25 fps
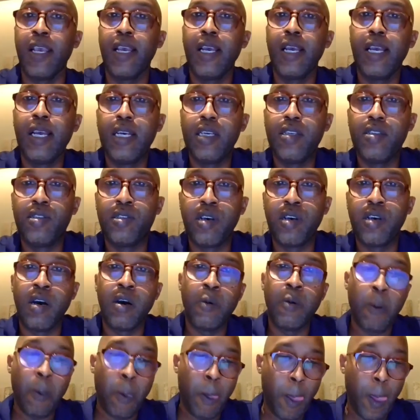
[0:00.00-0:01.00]

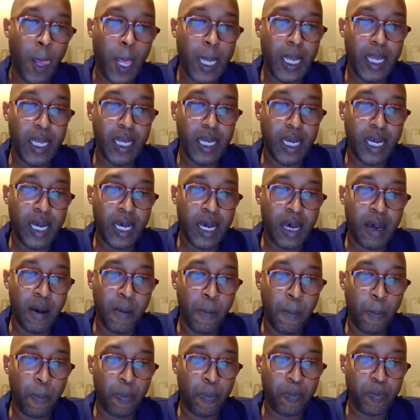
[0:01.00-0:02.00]
So
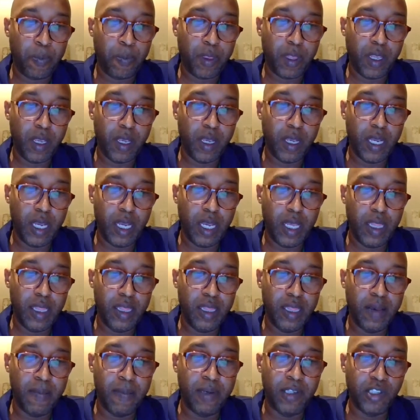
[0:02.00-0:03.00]

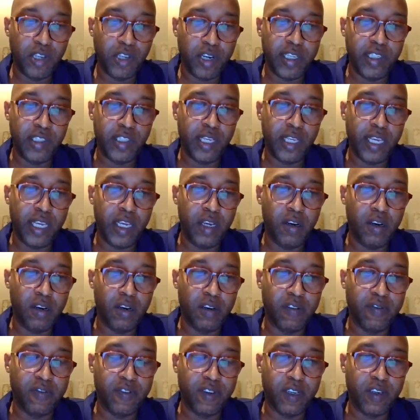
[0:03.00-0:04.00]
the majority
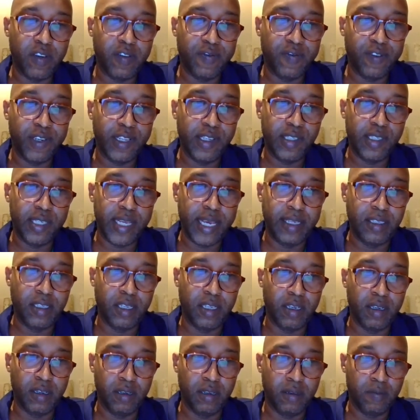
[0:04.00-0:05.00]
of let's say,
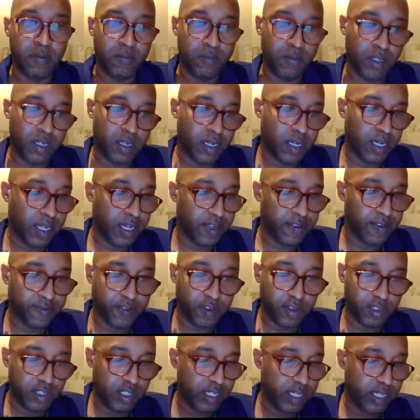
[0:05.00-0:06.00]
like
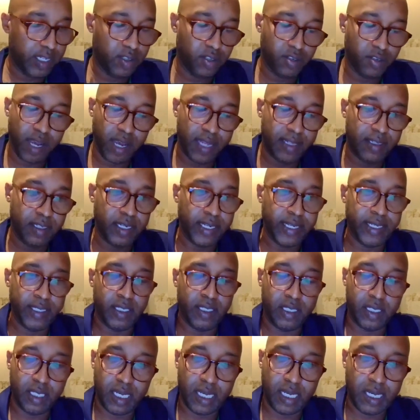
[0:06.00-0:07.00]
FTSE 200,
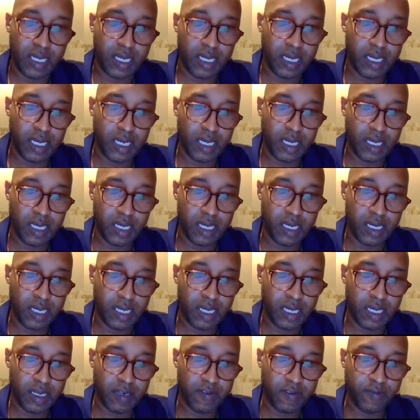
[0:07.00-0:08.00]

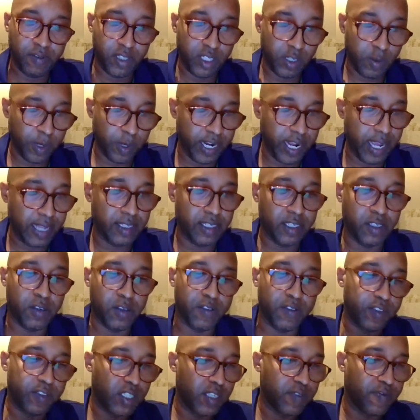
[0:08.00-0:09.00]
FTSE 100 or
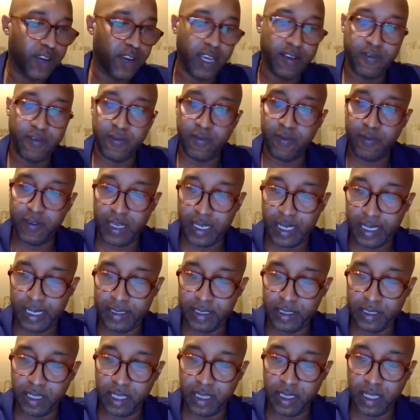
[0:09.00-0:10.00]
FTSE
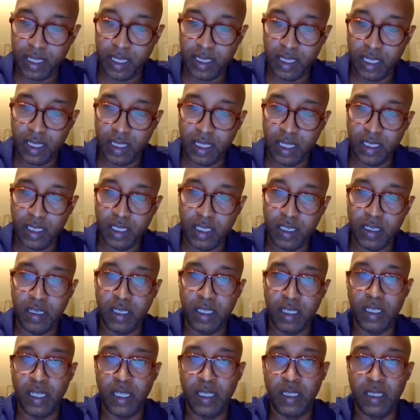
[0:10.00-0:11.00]
500 in
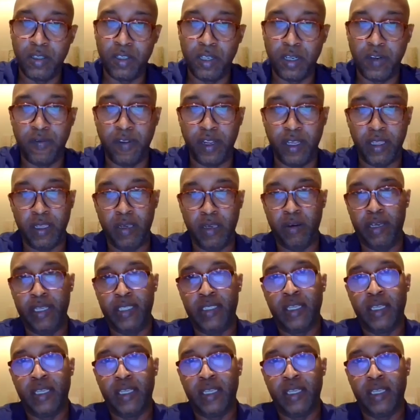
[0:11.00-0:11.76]
sort of like the US,